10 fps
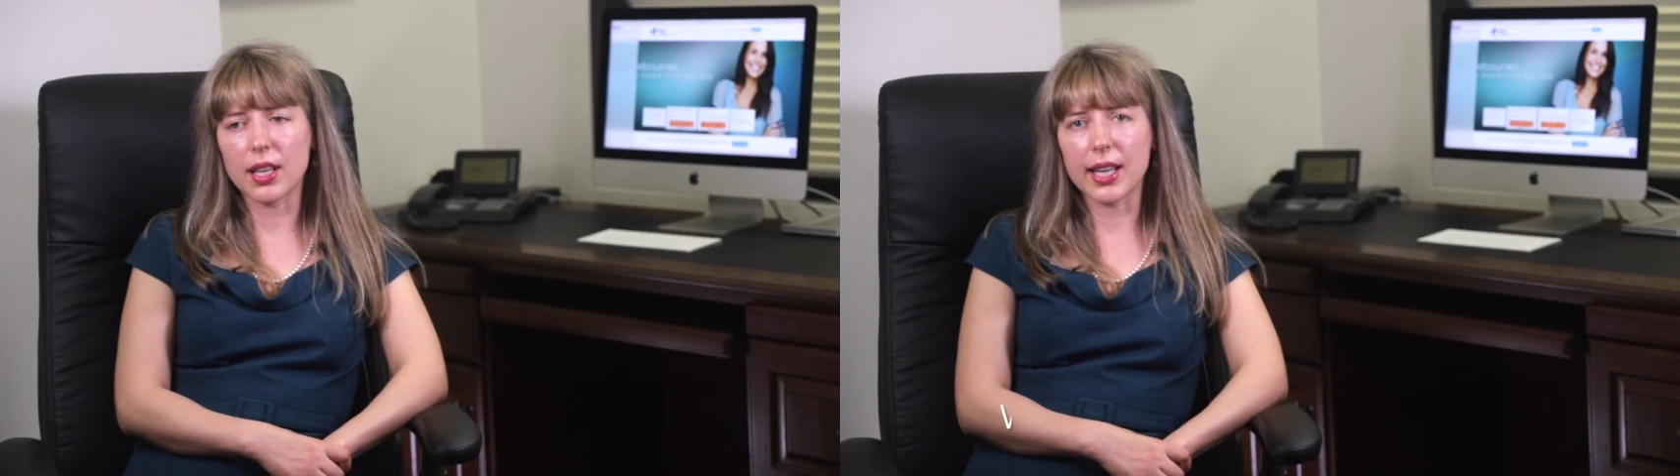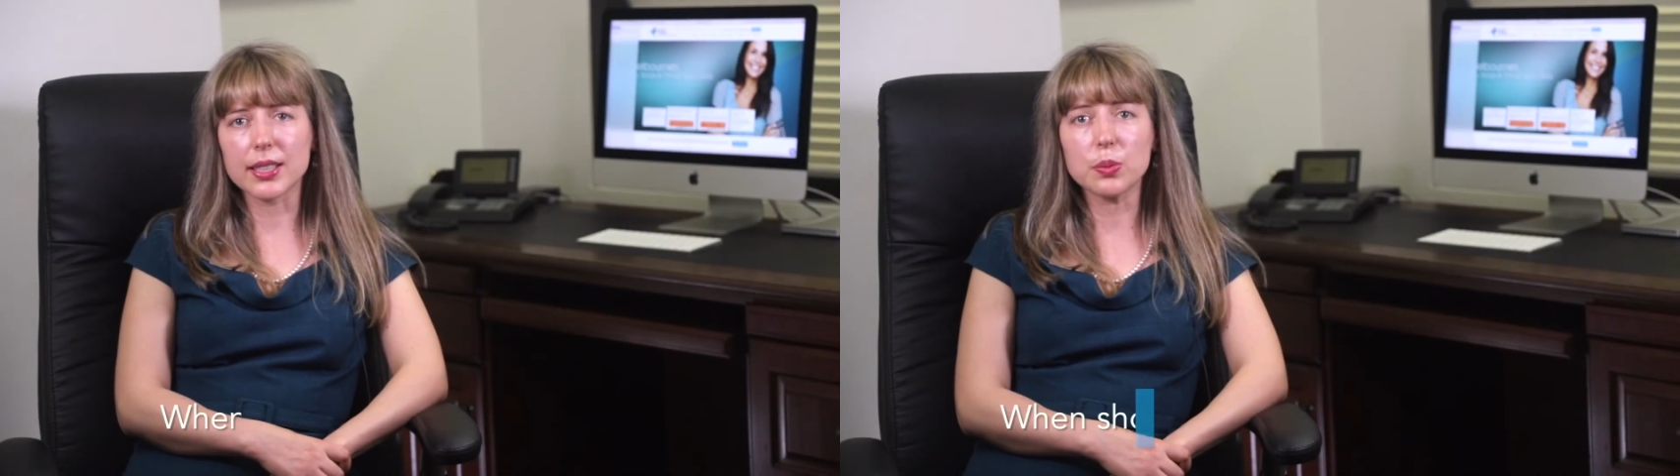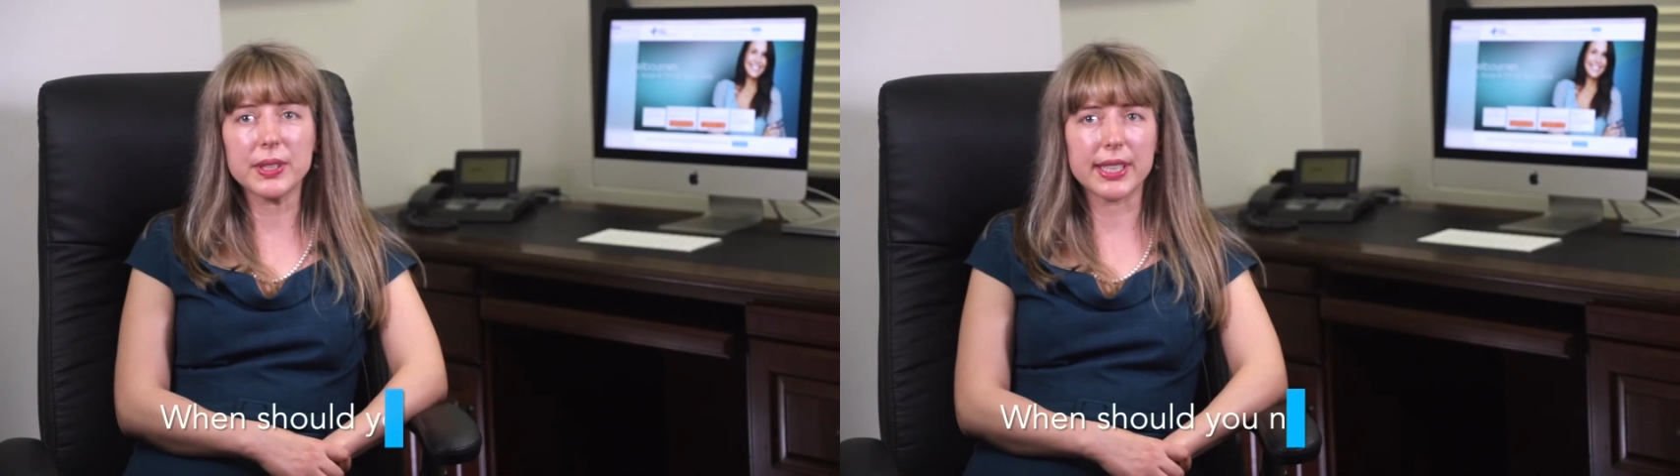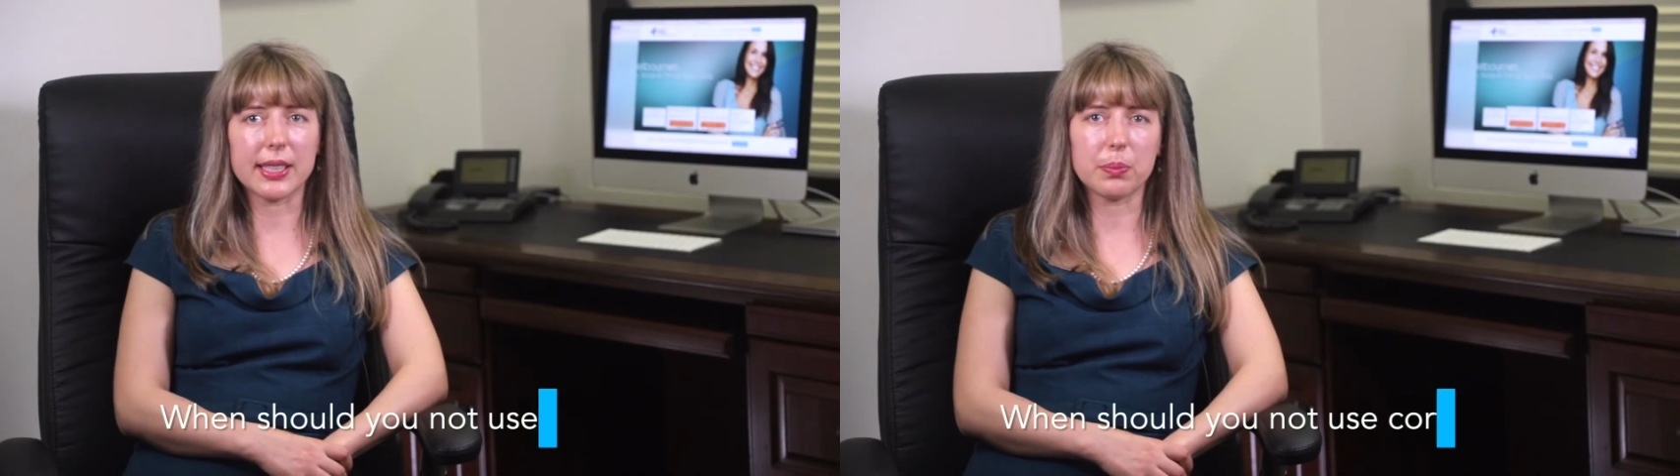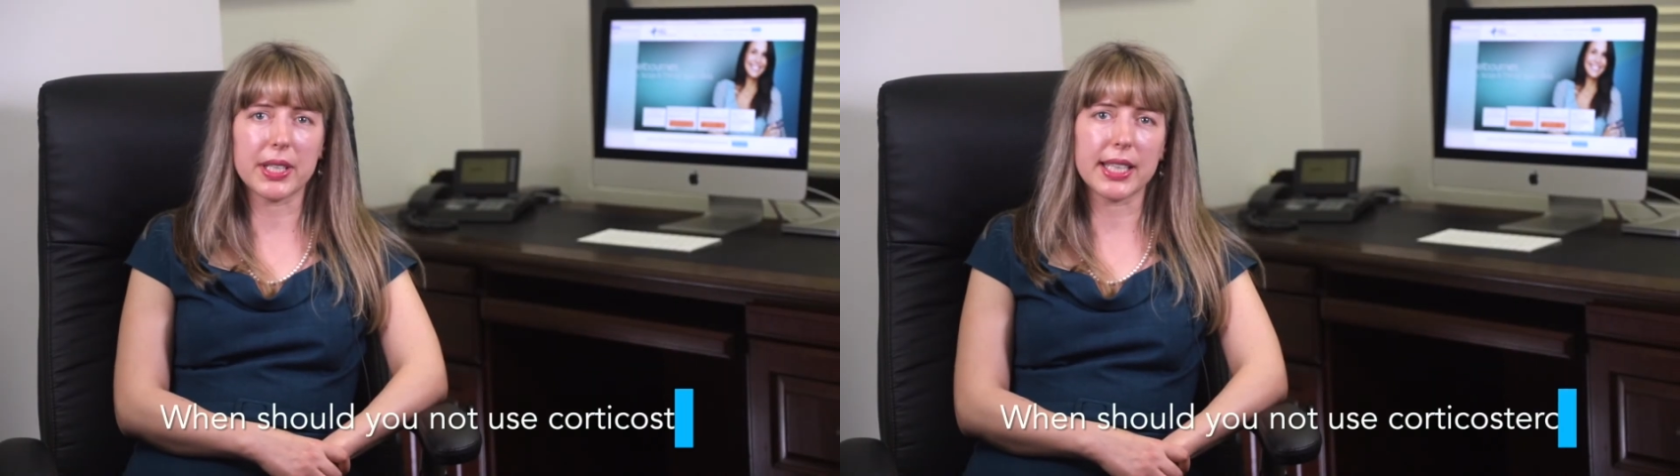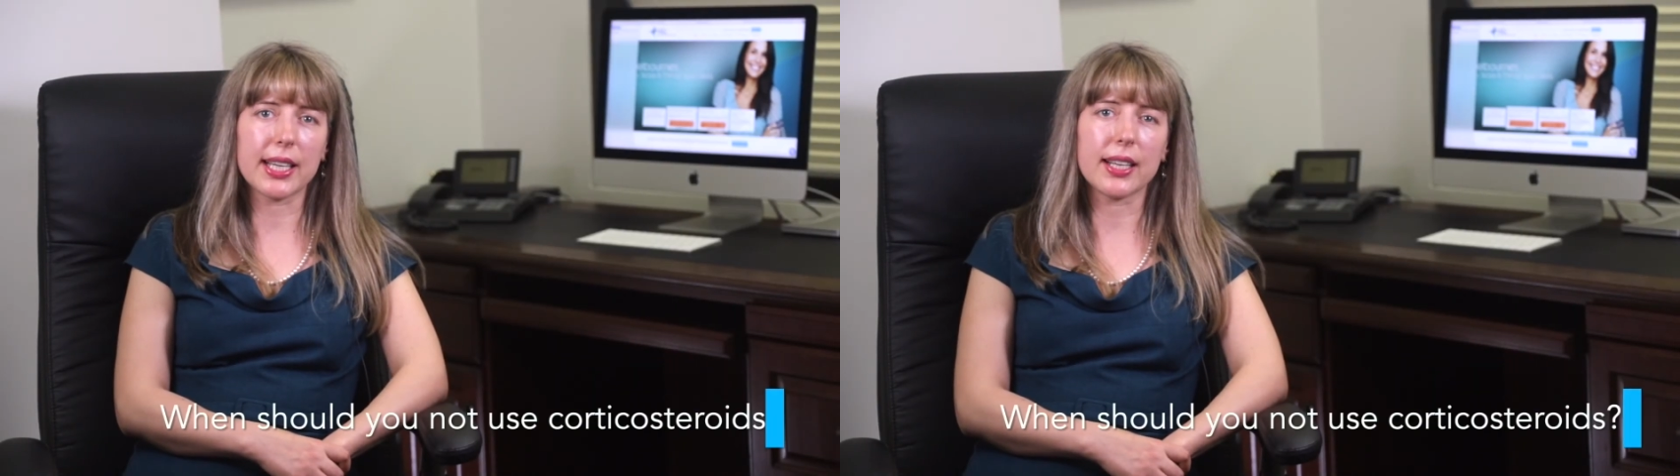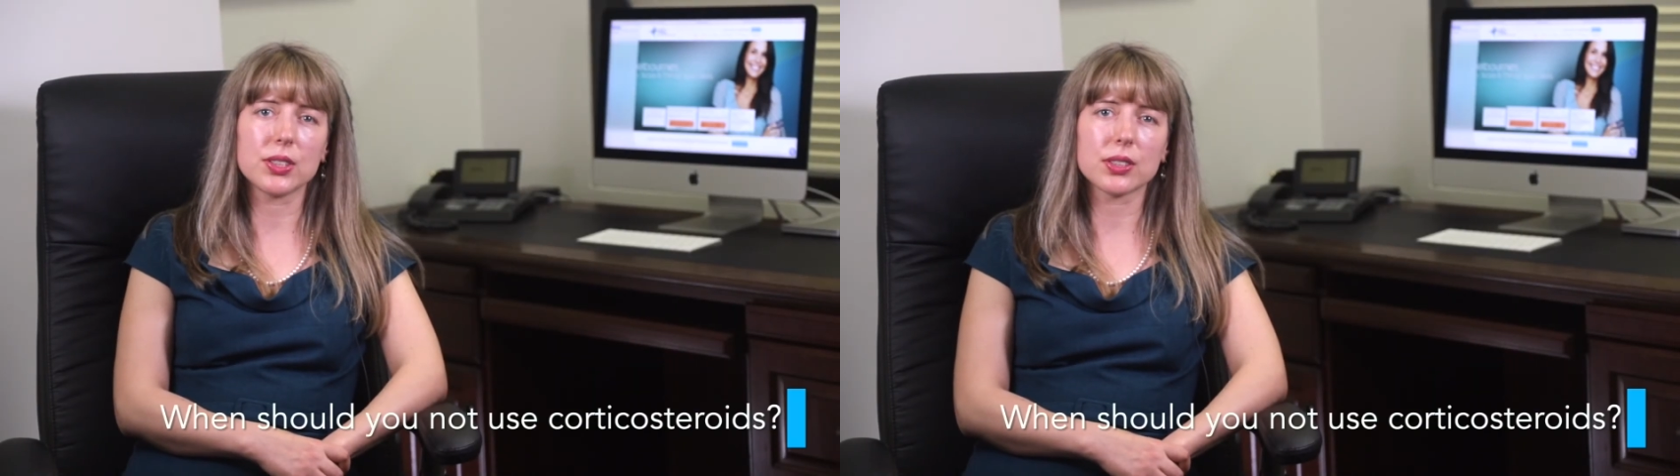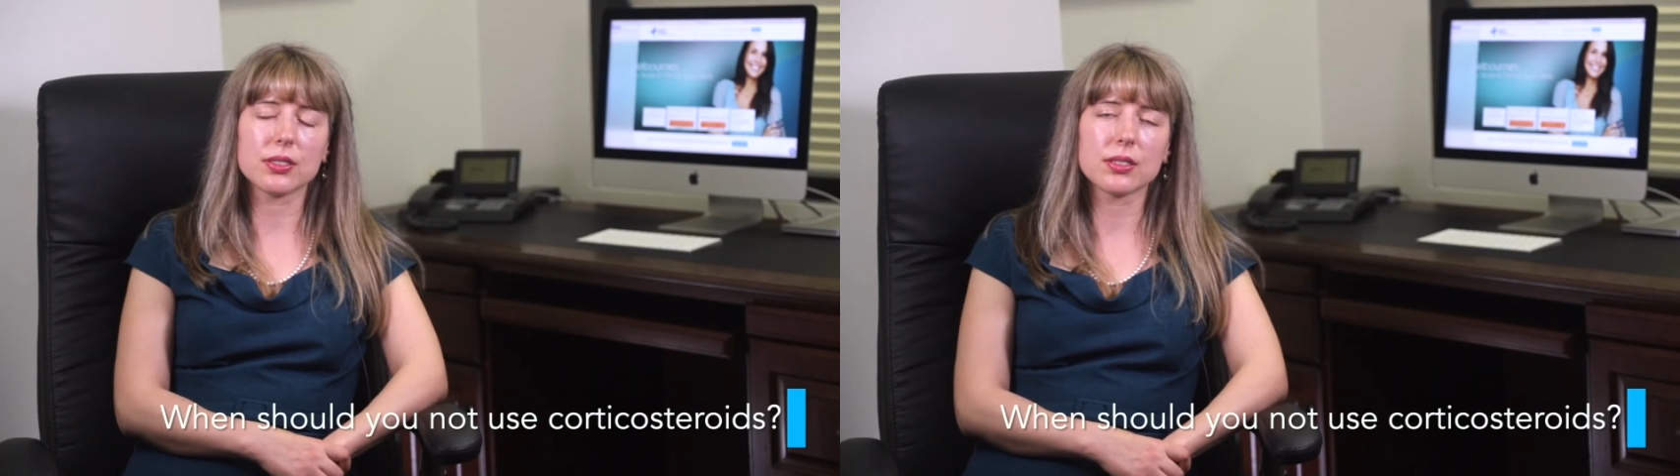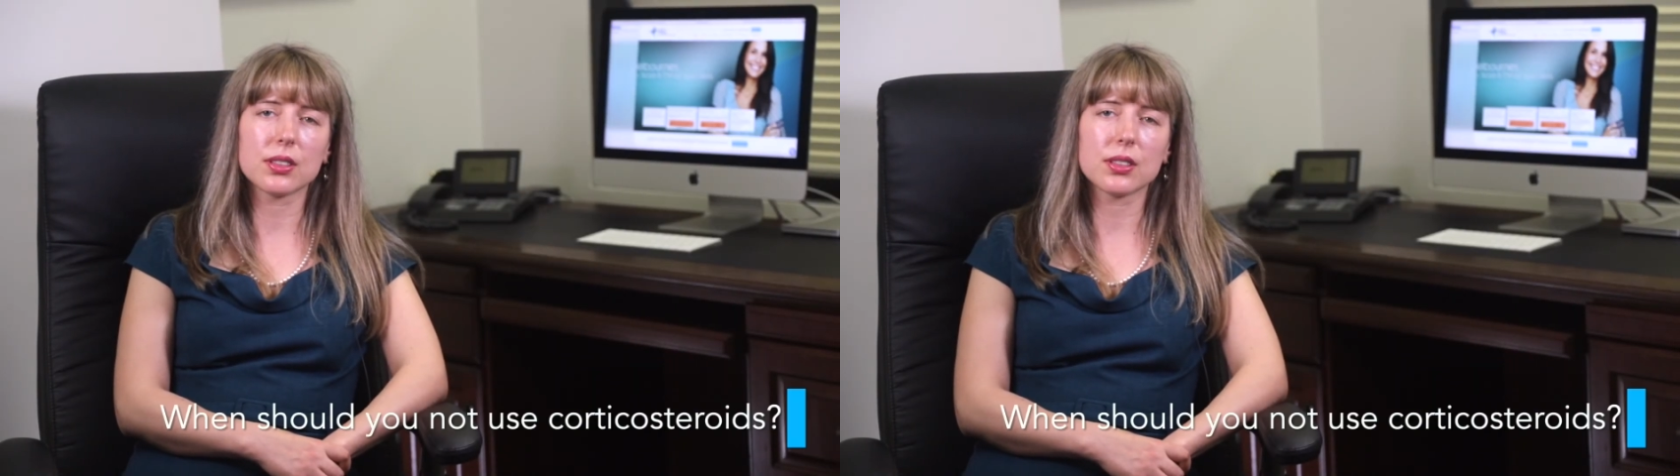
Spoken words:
As with any medication,